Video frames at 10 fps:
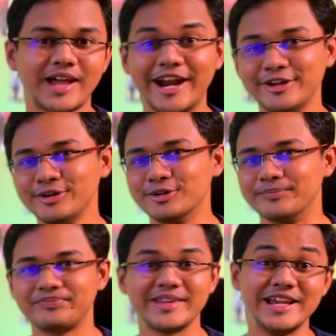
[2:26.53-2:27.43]
And you
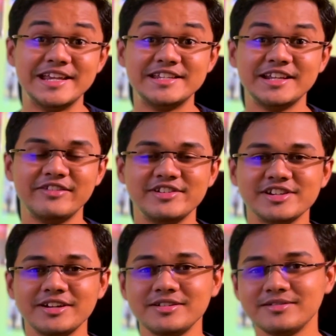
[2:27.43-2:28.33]
know, easy
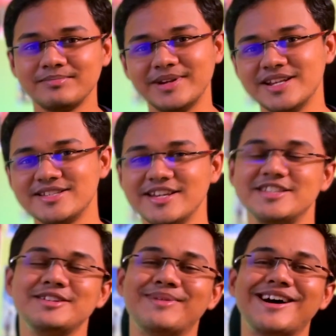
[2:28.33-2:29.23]
revision means
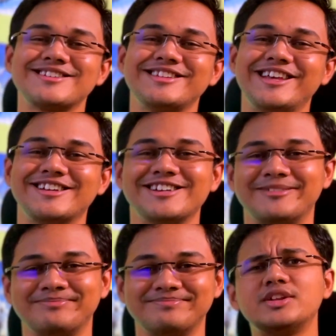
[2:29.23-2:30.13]
easy marks in the exam.